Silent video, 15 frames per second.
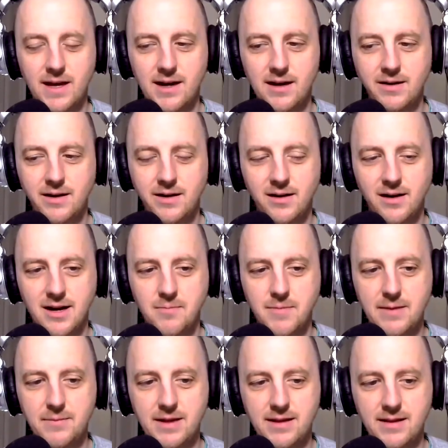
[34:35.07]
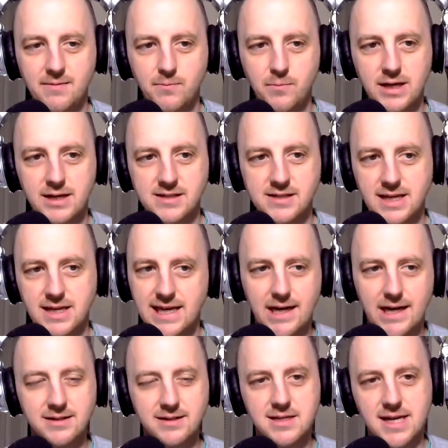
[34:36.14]
that on here, and maybe because of the
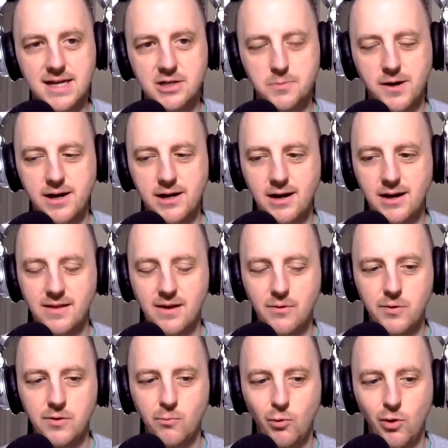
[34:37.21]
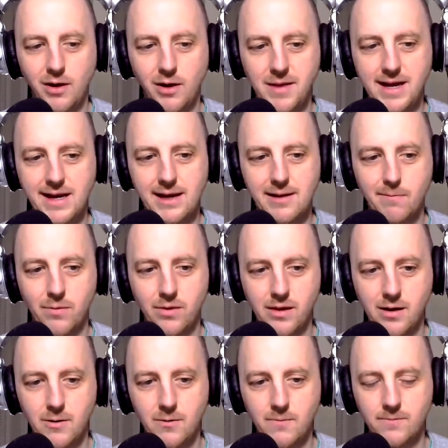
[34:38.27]
Galaxy's Edge branding, they wouldn't want to make it,
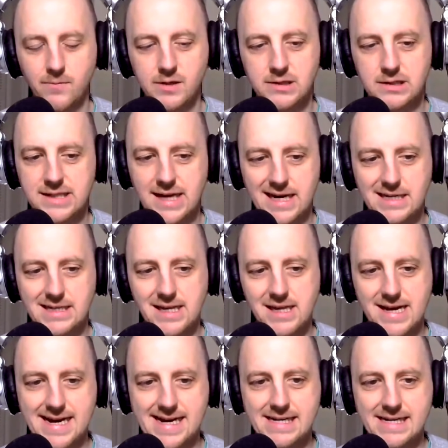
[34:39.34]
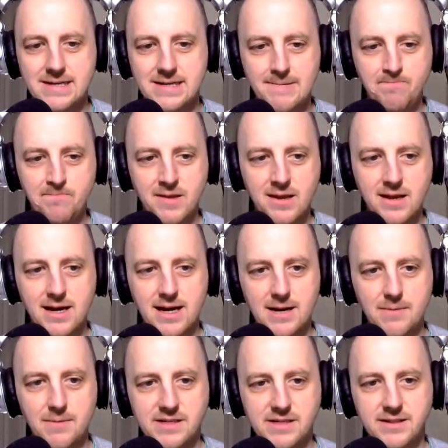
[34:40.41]
tied to that
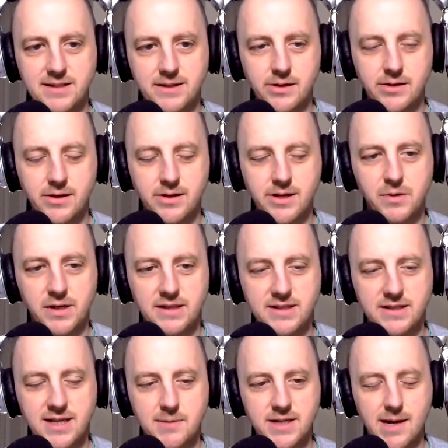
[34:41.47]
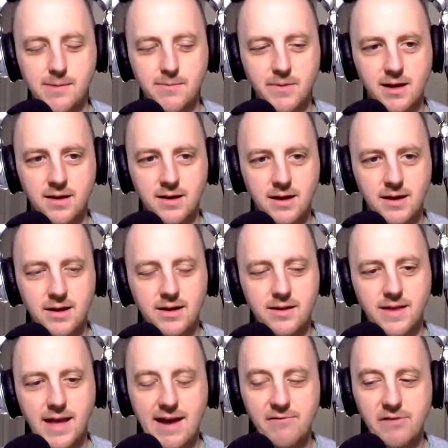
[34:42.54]
necessarily. But at the same time, like
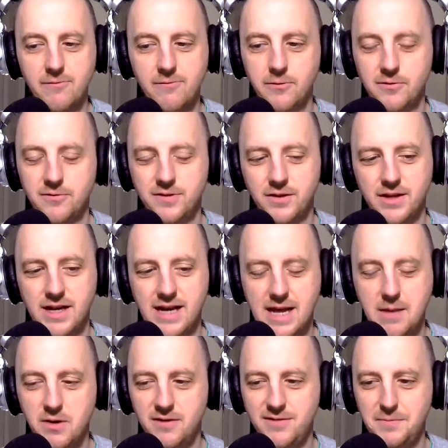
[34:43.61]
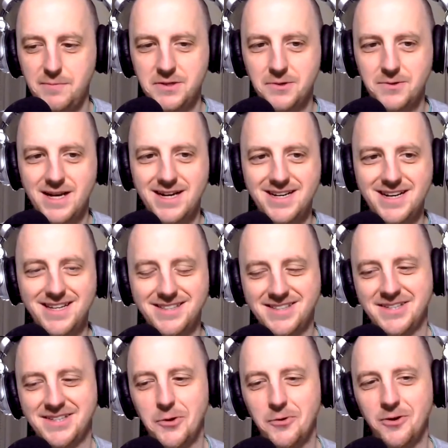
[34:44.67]
they haven't even revealed the name of Episode 9 yet.
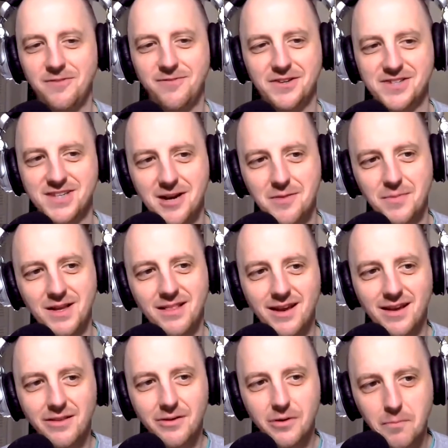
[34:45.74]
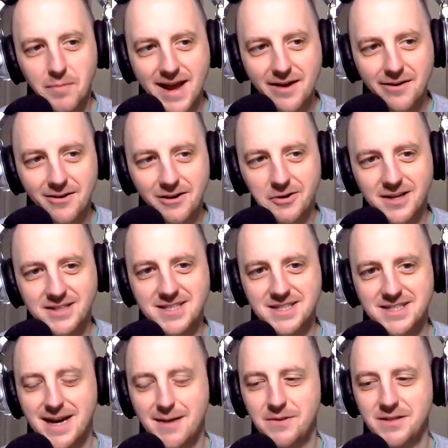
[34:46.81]
So if there's going to be like a little banner across the
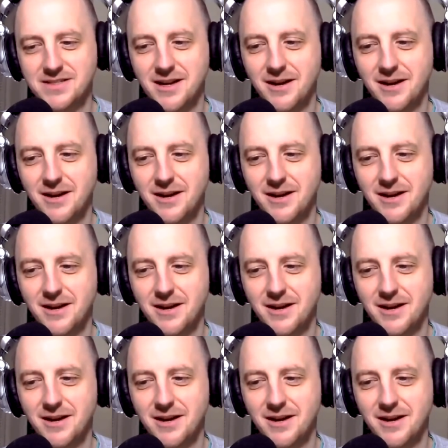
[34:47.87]
top of this